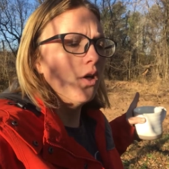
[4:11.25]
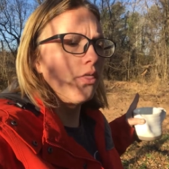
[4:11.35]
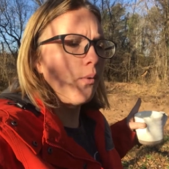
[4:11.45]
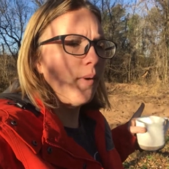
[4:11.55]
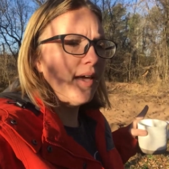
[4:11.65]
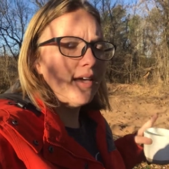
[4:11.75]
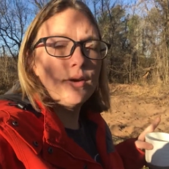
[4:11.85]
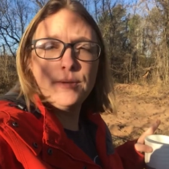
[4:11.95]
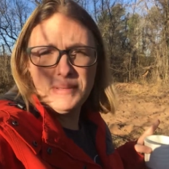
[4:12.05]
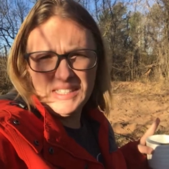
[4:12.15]
the way it
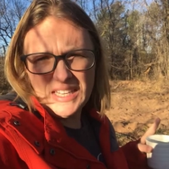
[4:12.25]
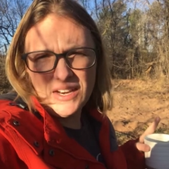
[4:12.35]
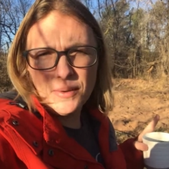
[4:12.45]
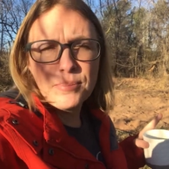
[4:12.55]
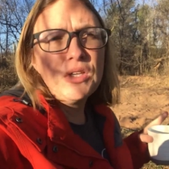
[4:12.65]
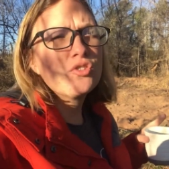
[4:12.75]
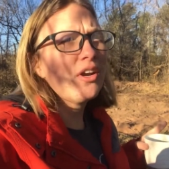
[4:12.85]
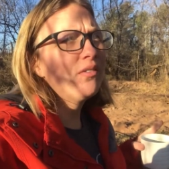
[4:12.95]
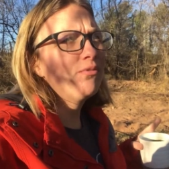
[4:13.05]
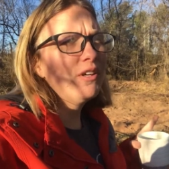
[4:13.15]
would be set up, the
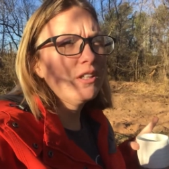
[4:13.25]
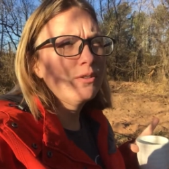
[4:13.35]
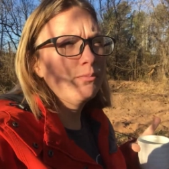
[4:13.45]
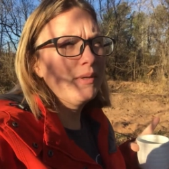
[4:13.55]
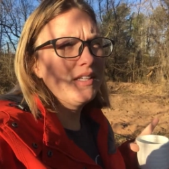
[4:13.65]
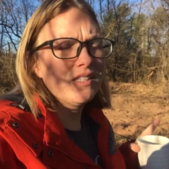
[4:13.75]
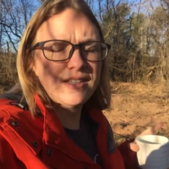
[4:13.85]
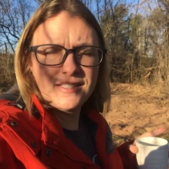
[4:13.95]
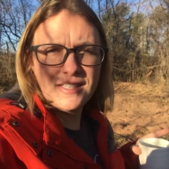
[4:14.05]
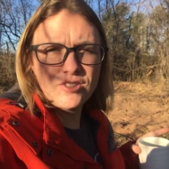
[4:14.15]
drain field would be
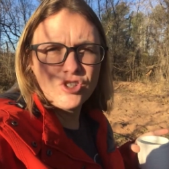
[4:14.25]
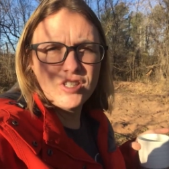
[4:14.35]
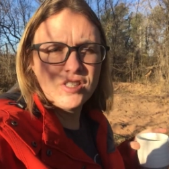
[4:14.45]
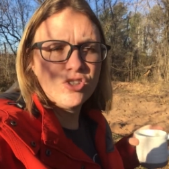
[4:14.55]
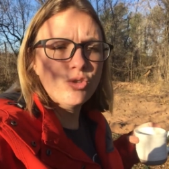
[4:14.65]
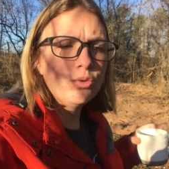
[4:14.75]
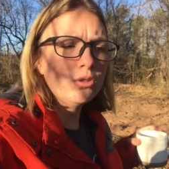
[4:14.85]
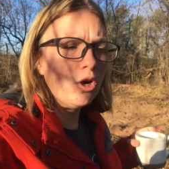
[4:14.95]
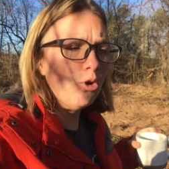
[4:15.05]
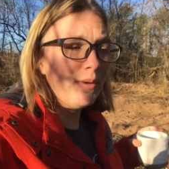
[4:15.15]
six inches too
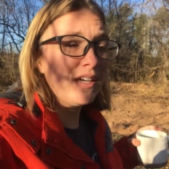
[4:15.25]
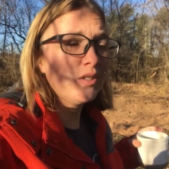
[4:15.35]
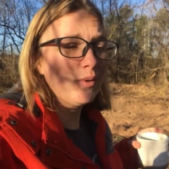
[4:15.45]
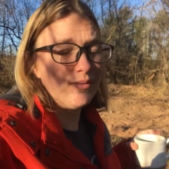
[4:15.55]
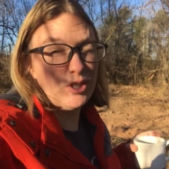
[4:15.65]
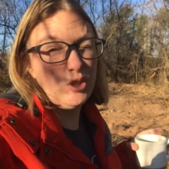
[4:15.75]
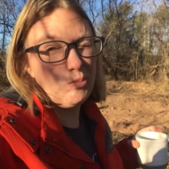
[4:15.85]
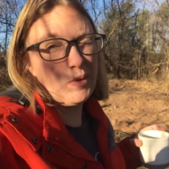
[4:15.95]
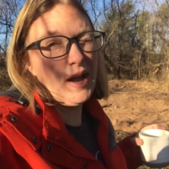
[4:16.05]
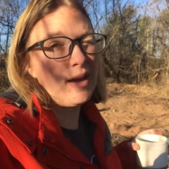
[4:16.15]
low because we have a
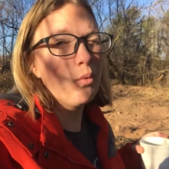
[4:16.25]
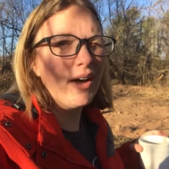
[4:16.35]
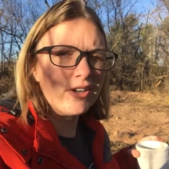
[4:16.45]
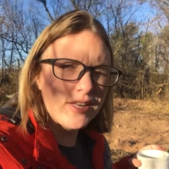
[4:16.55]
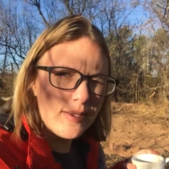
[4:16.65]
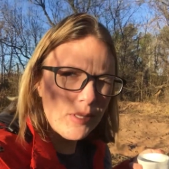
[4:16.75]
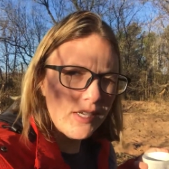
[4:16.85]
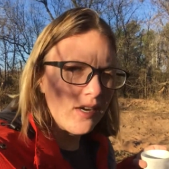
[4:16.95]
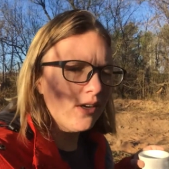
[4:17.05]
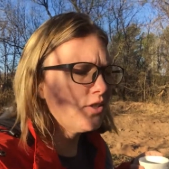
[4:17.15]
super high water table
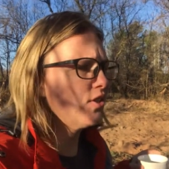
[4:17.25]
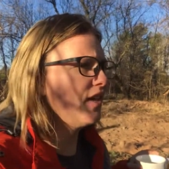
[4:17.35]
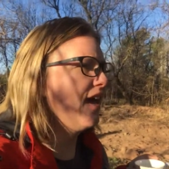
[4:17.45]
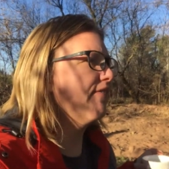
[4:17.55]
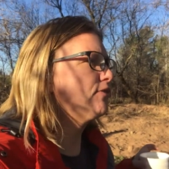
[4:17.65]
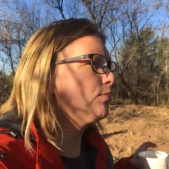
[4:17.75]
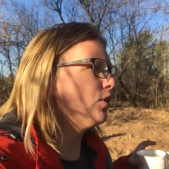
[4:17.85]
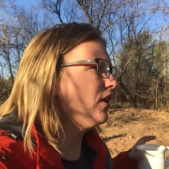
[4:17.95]
here. So they have to put